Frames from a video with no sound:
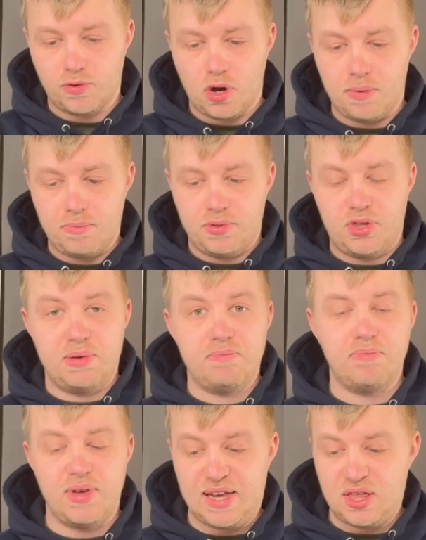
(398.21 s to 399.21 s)
got the
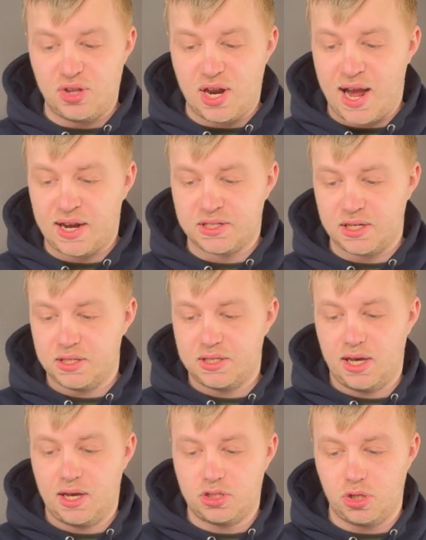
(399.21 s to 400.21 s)
Ethernet access
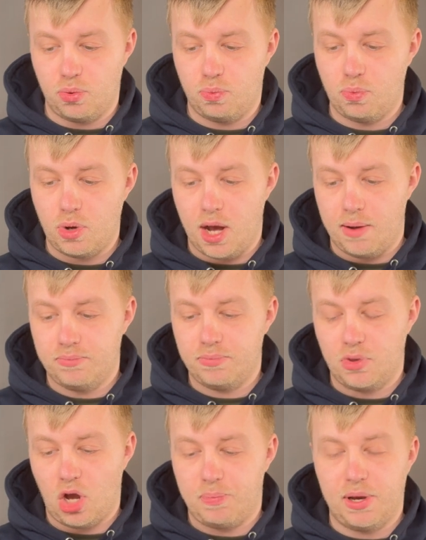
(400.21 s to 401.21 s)
here, so um,
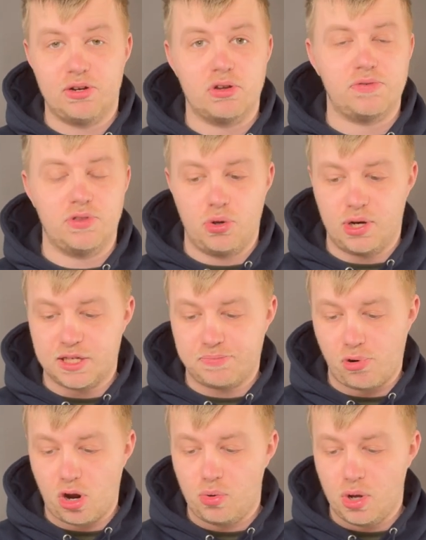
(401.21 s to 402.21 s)
the I P address for the U N A S
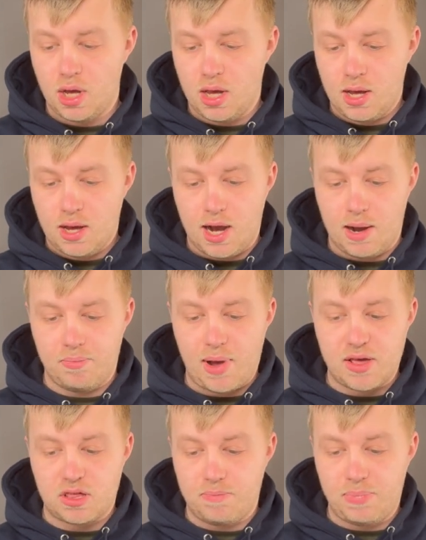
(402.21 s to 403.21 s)
Pro. Um,
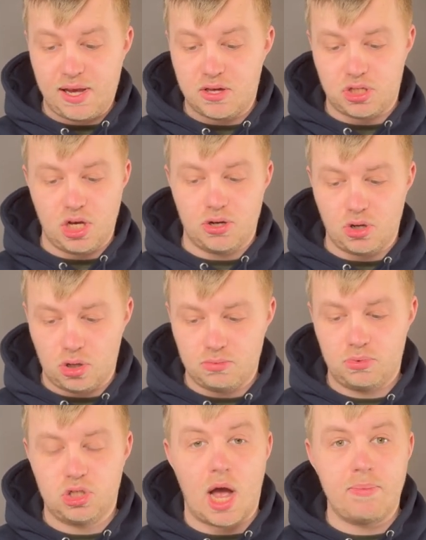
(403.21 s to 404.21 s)
S M B is turned on,
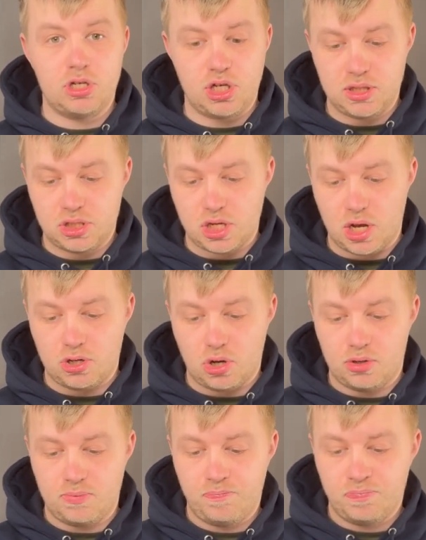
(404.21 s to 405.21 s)
Time Machine's turned
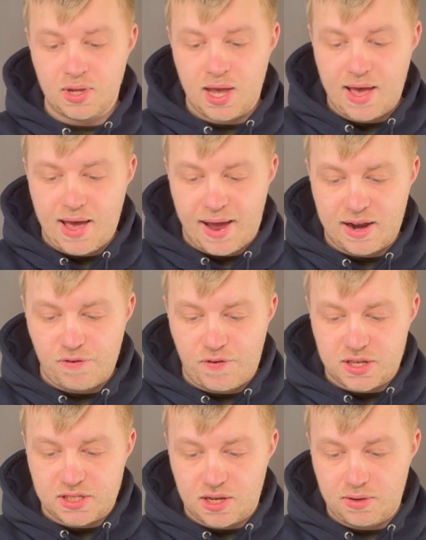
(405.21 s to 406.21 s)
on, N F
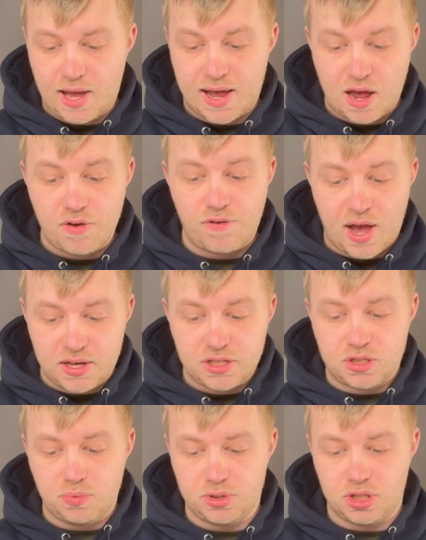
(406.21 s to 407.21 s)
S, N F
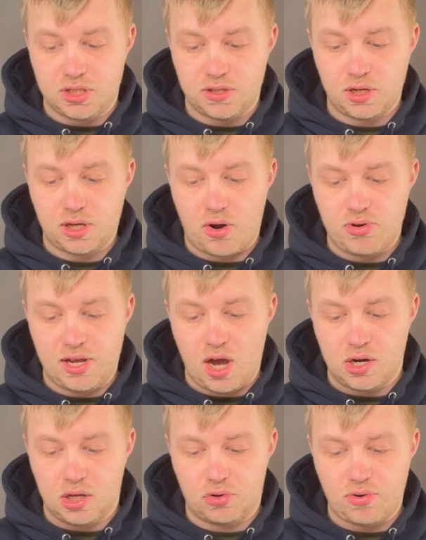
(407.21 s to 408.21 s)
S, which is currently
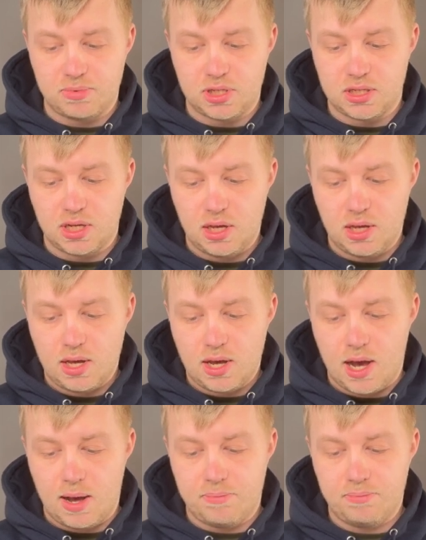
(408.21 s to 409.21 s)
unencrypted.
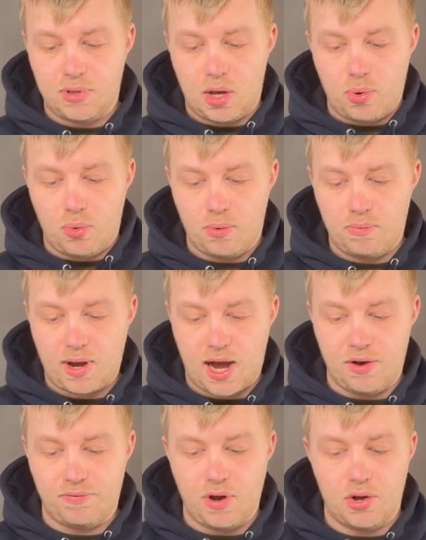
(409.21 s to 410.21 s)
Um, they will
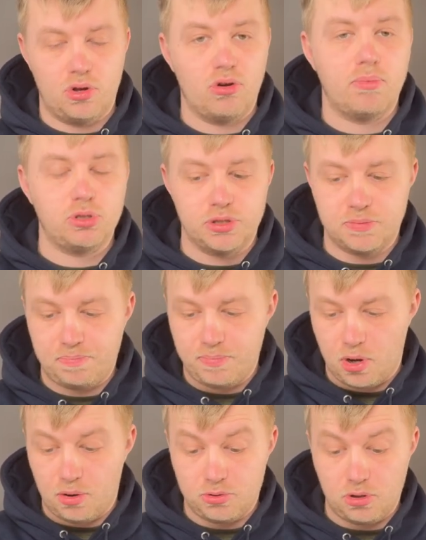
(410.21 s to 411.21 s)
have other options
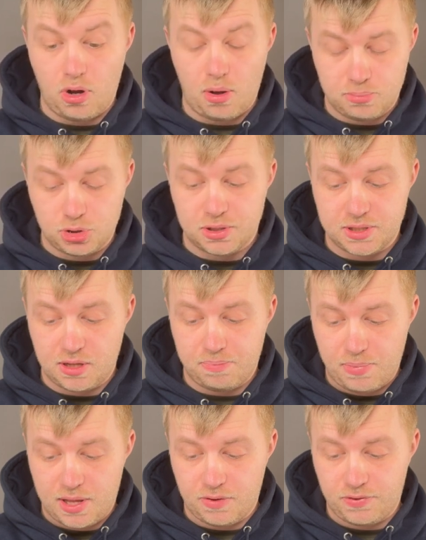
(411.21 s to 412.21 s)
op options in the
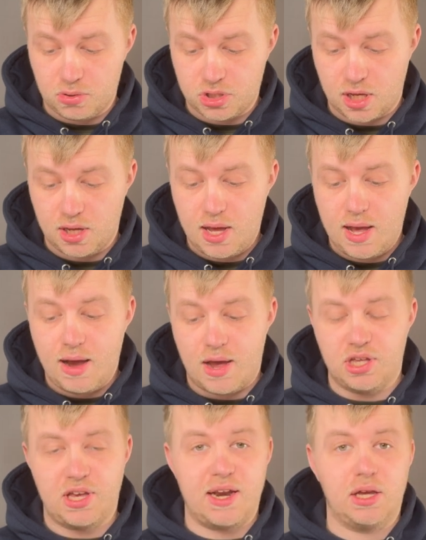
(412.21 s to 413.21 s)
in the future, and
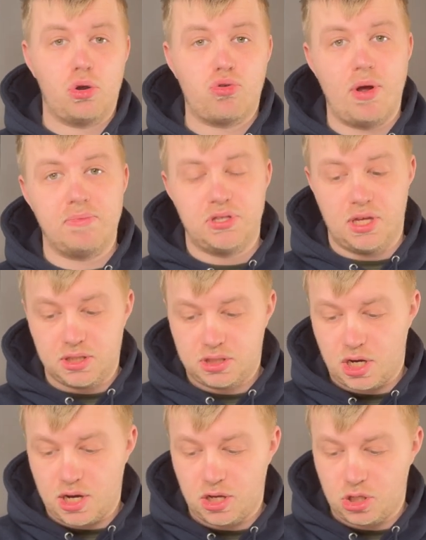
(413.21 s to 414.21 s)
you can encrypt the
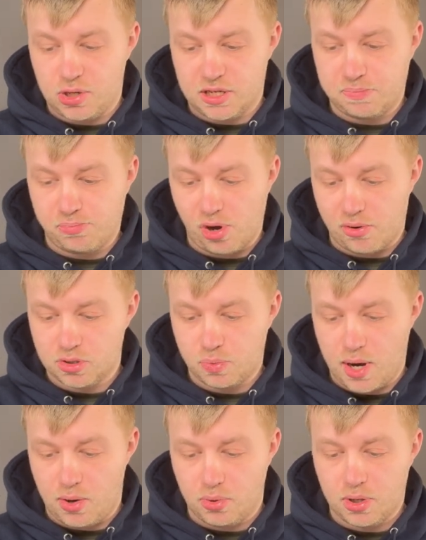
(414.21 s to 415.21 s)
entire U N A S Pro as
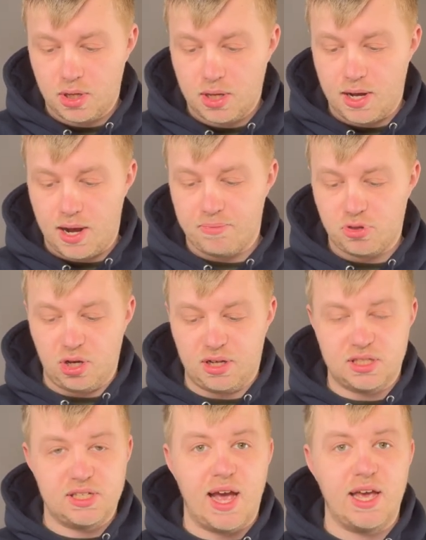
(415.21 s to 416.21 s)
well. Um, so you can
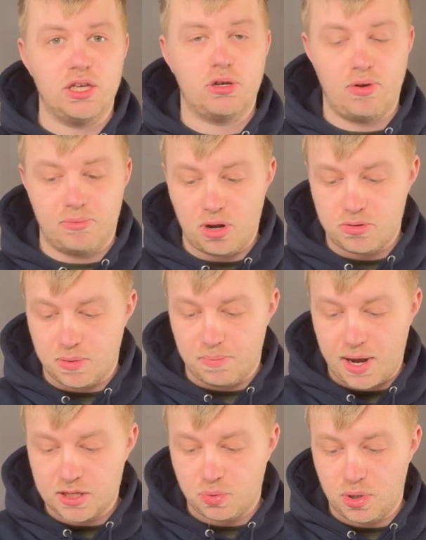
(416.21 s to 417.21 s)
set a encryption
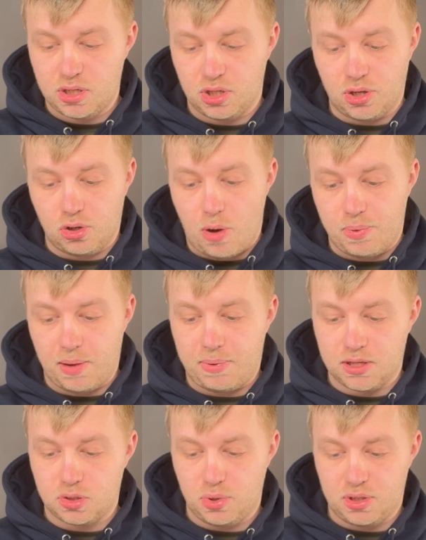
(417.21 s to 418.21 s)
password. You can copy that
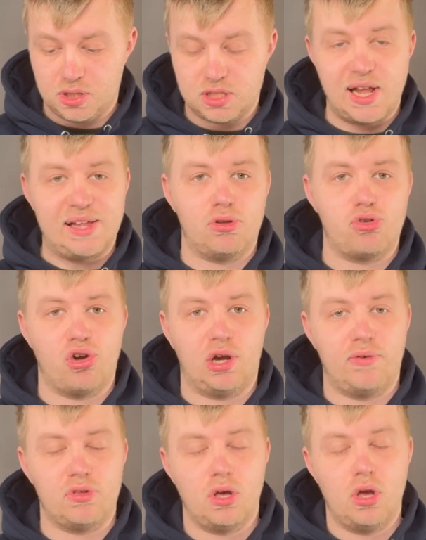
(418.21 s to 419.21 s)
password and select the
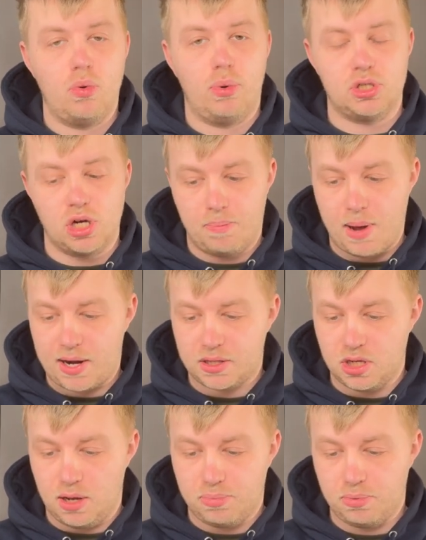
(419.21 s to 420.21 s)
drives which are backed
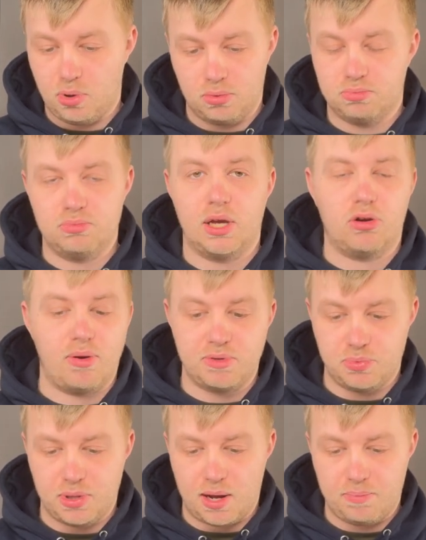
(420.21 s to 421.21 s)
up or encrypted
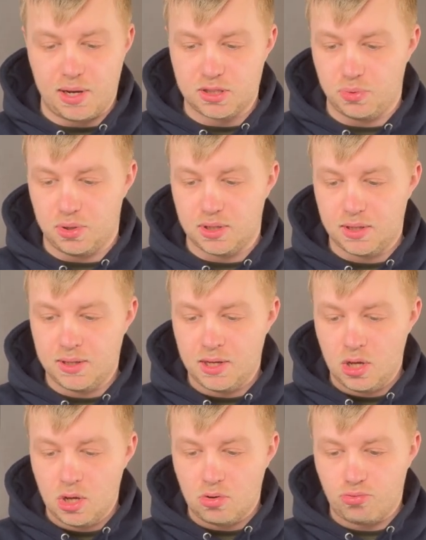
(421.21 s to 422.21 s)
with that password.
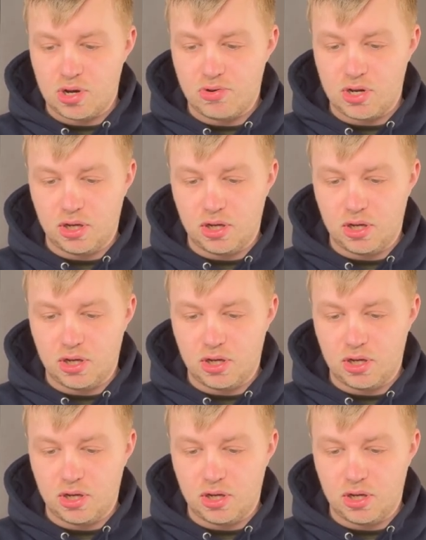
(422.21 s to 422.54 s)
Really, really